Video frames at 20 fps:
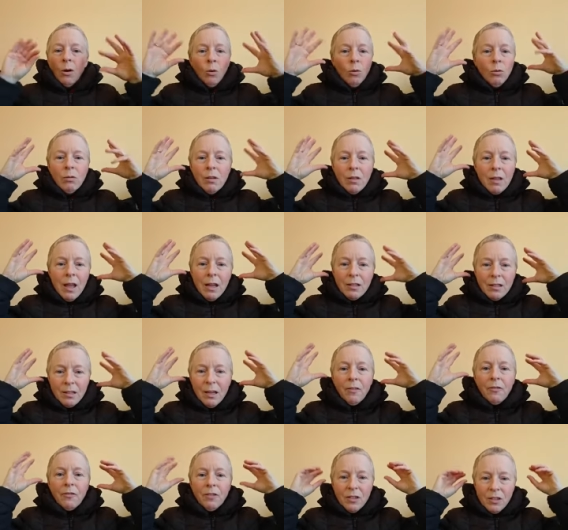All that
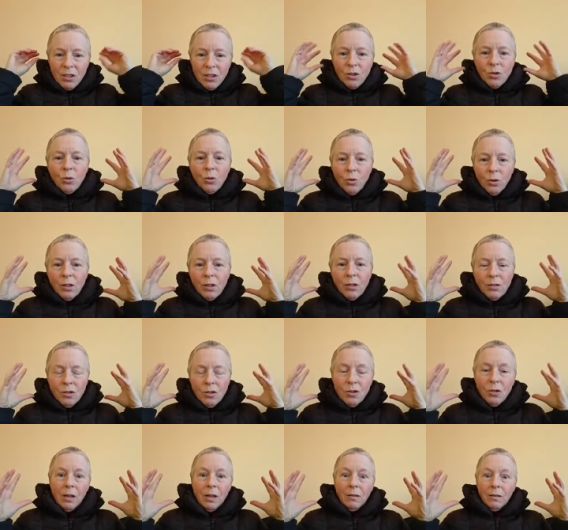stuff is stored
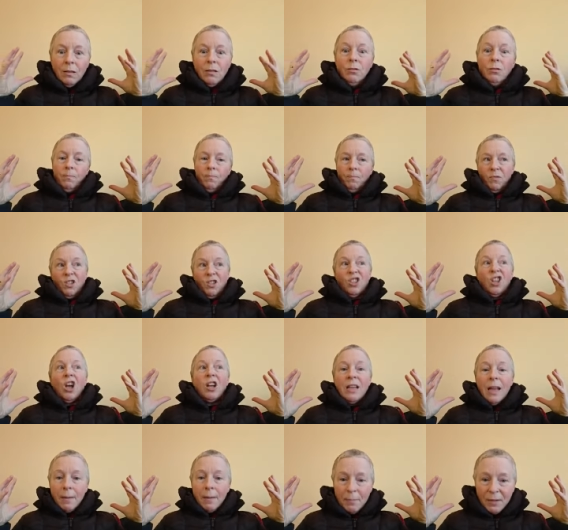in
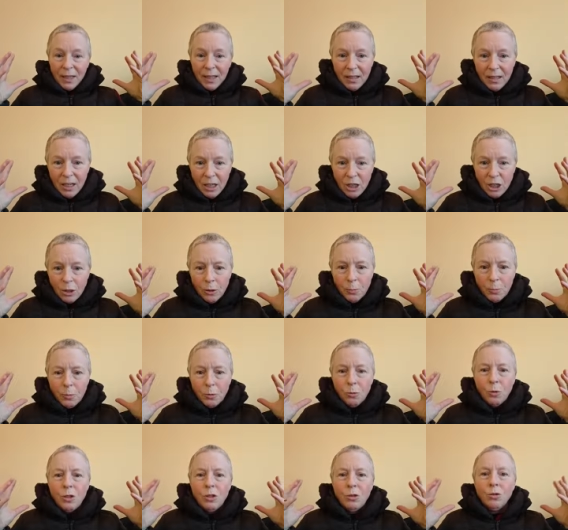synaptic connections
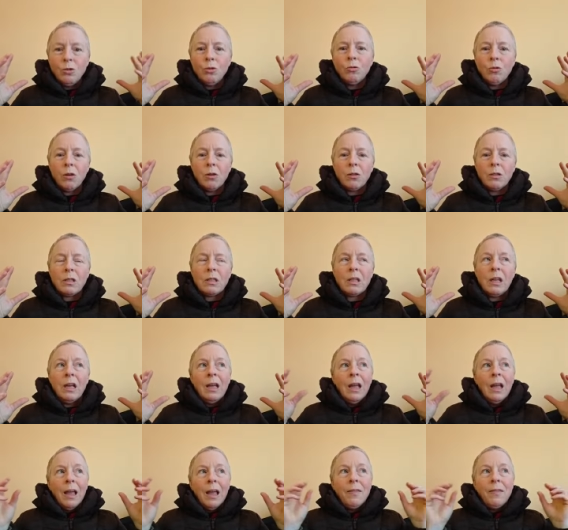between neurons,
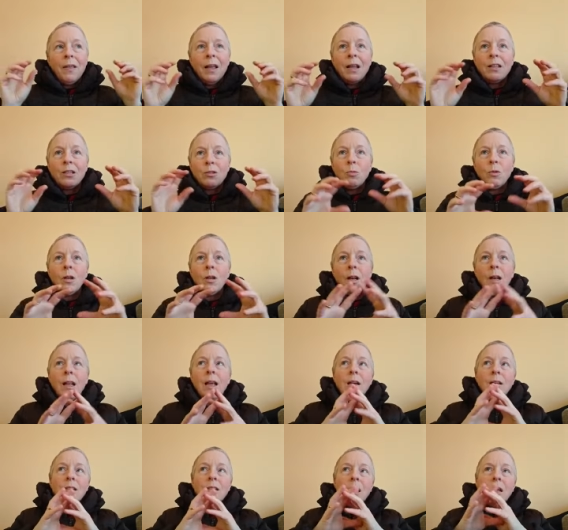and that's what
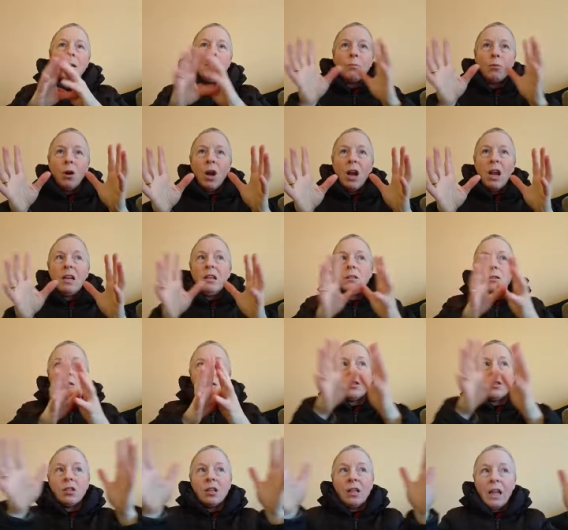allows our brain to
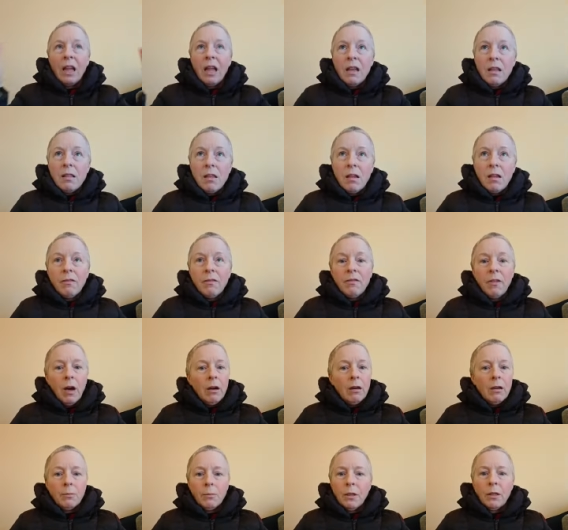scan the
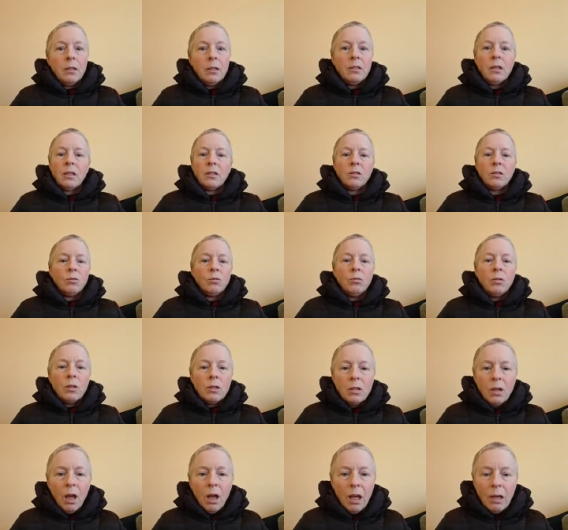environment. It does it all
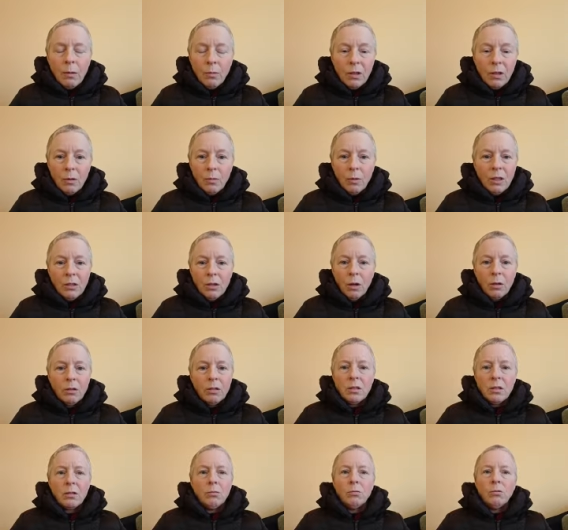the time, whether we're
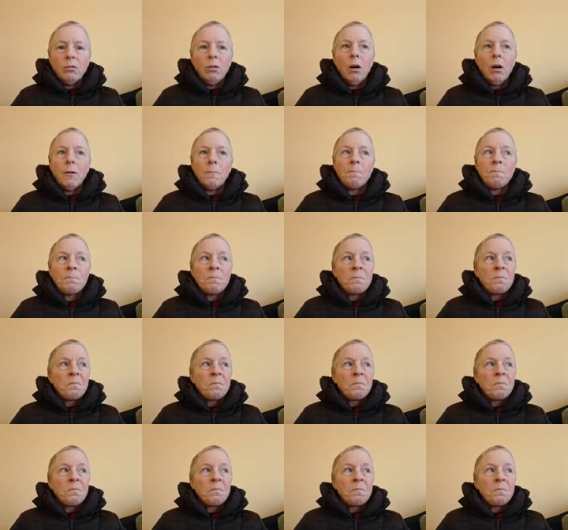noticing or not,